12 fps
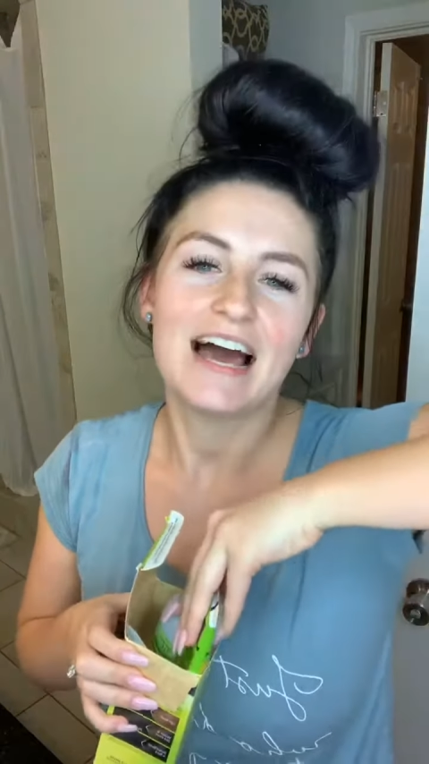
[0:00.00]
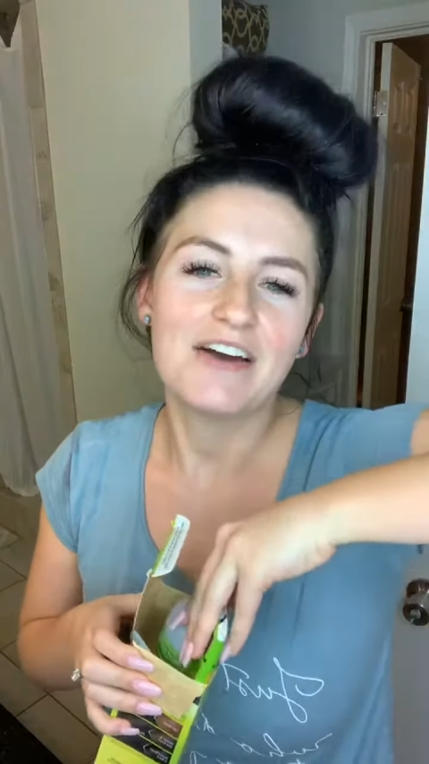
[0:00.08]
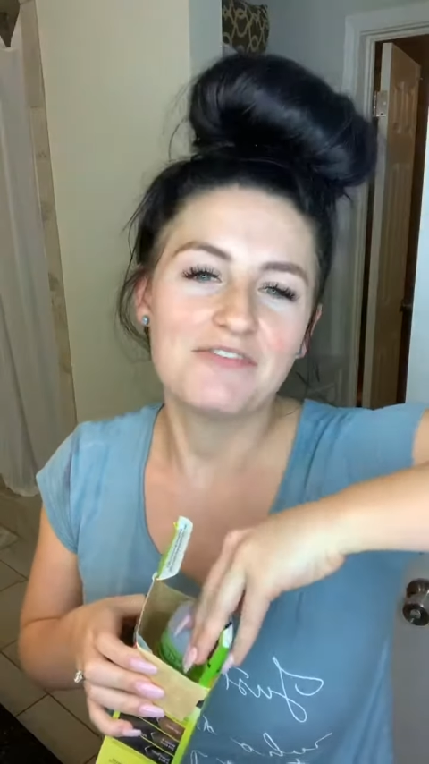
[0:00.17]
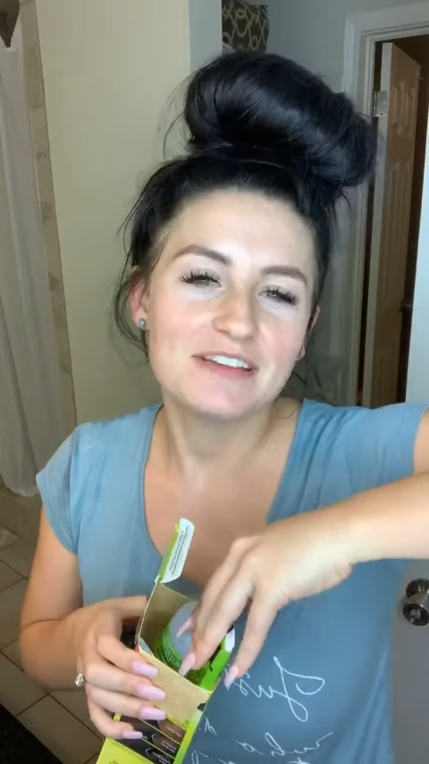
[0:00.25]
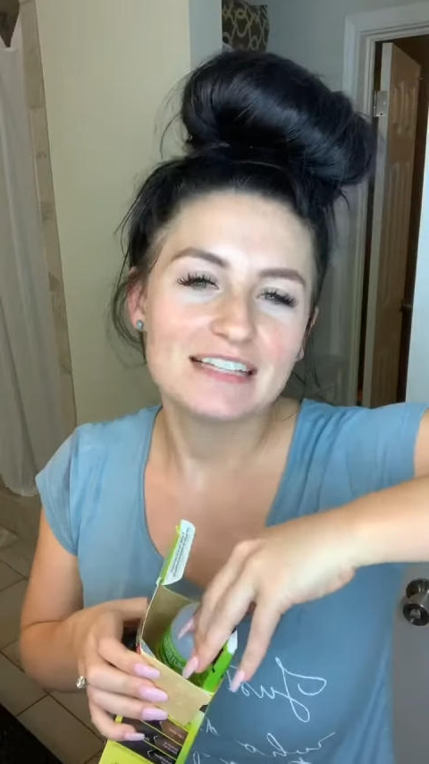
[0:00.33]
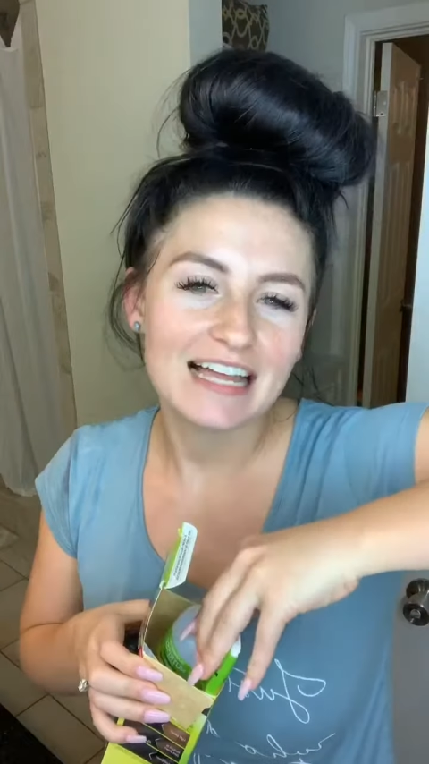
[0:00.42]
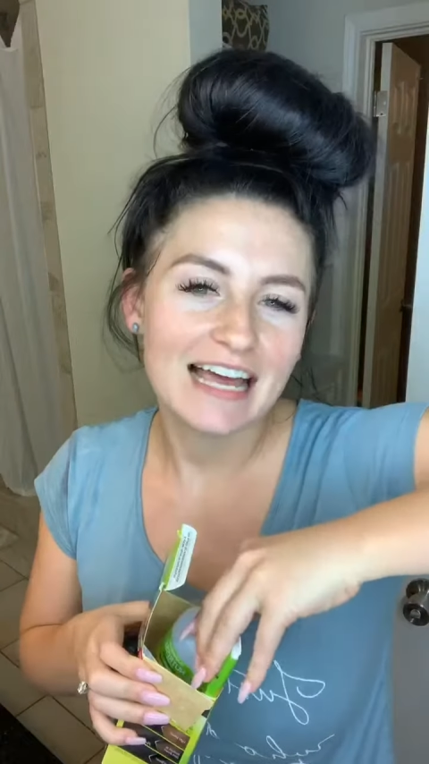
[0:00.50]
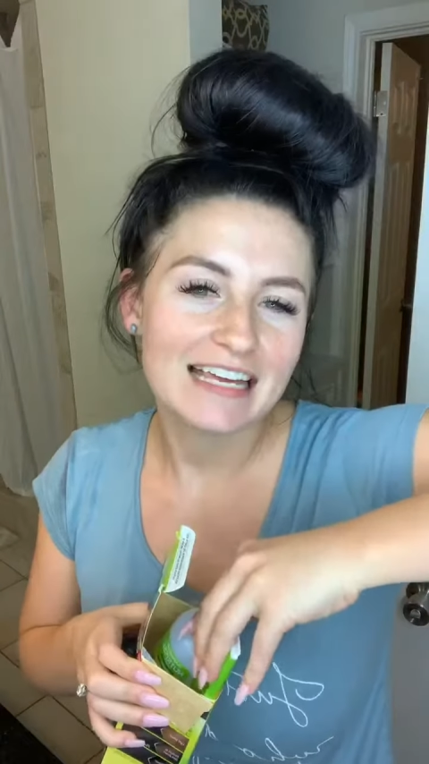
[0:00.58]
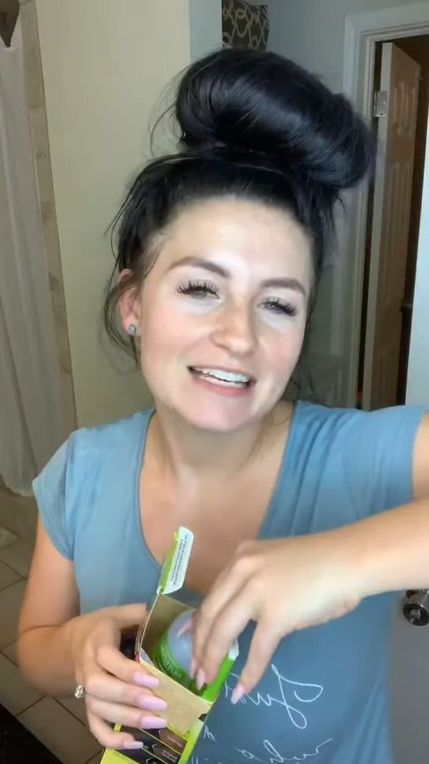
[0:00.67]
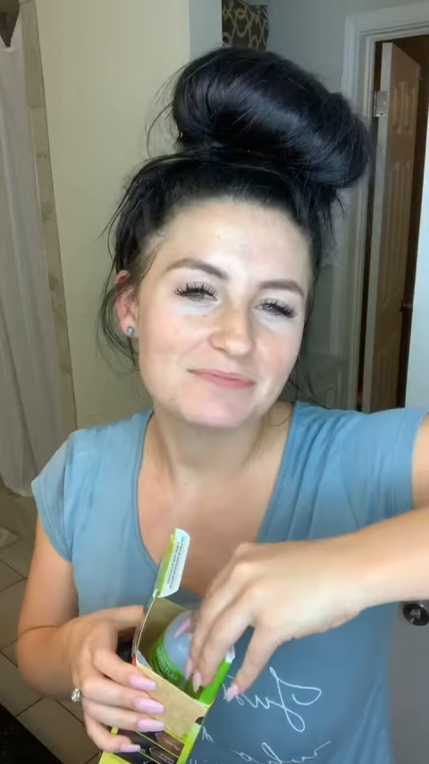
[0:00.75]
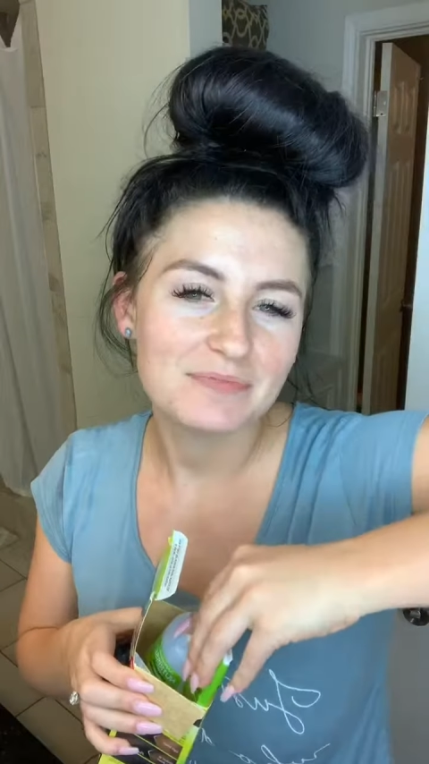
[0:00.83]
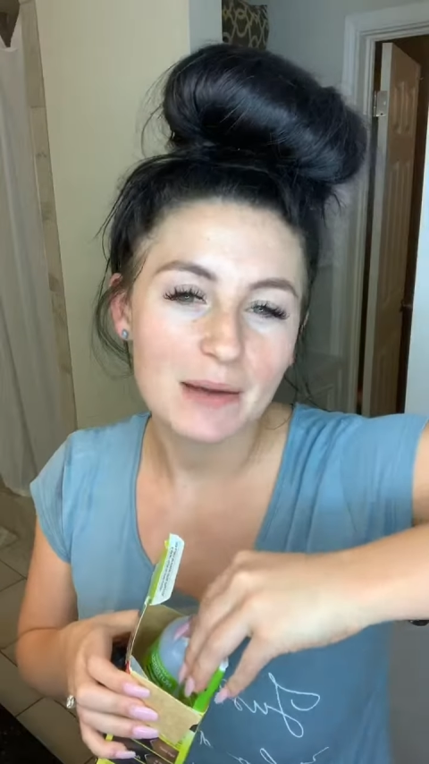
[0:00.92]
I feel
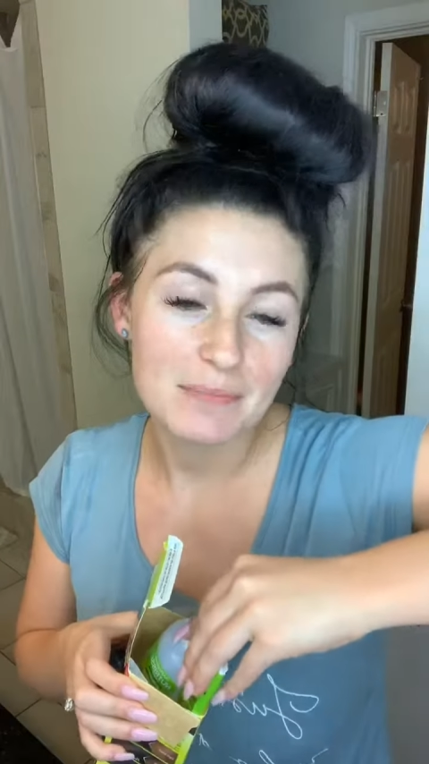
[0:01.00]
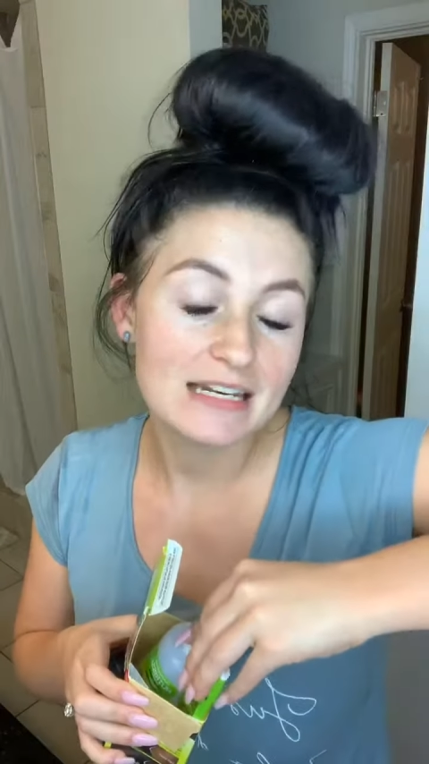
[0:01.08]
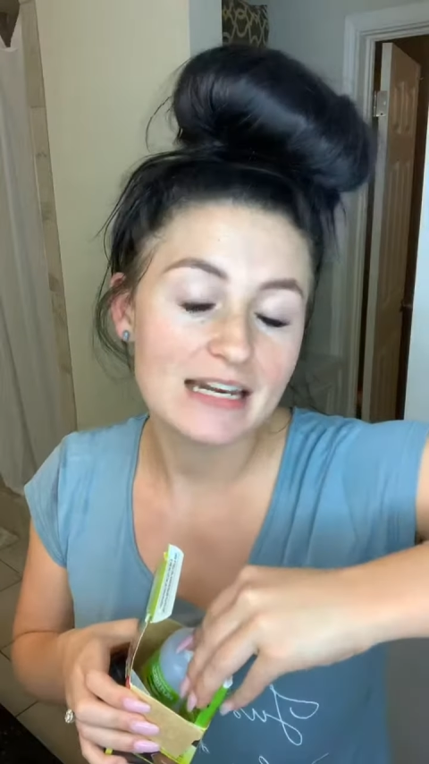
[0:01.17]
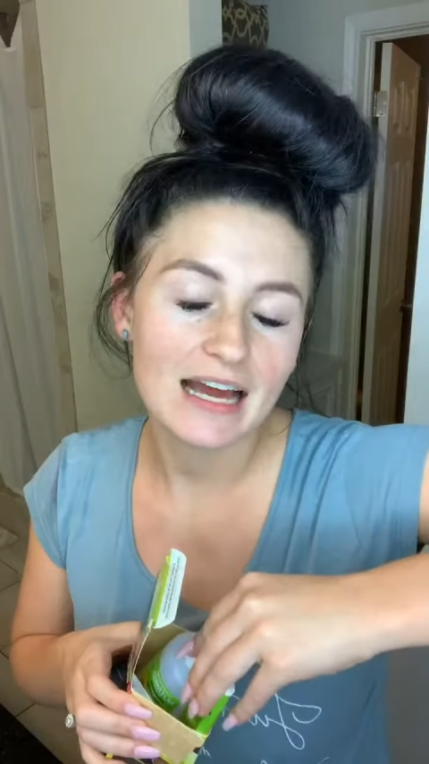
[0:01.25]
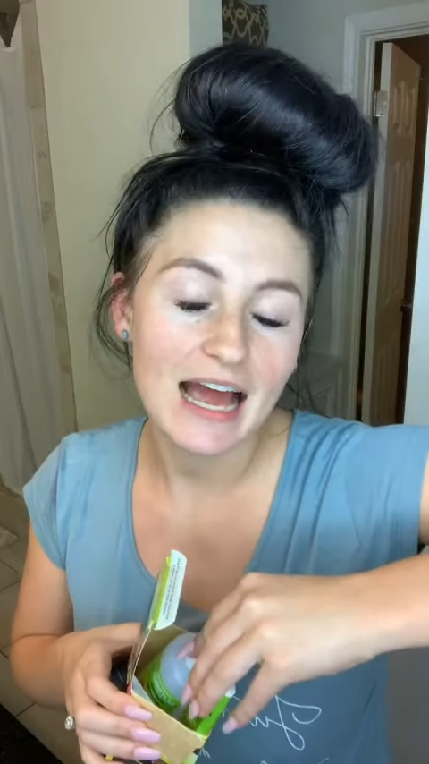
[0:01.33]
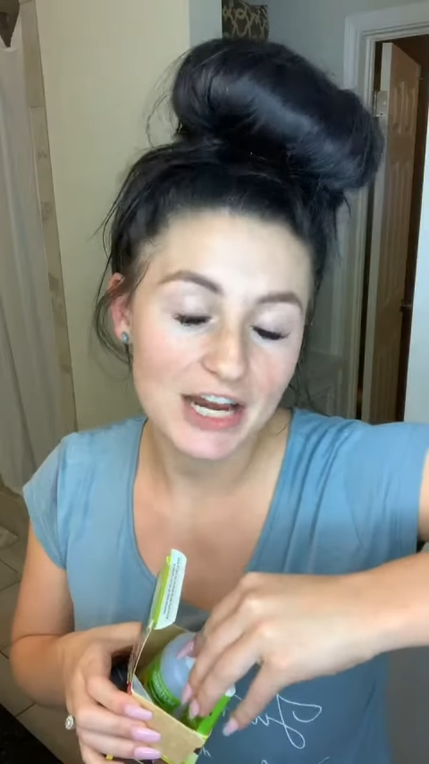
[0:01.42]
like, I mean,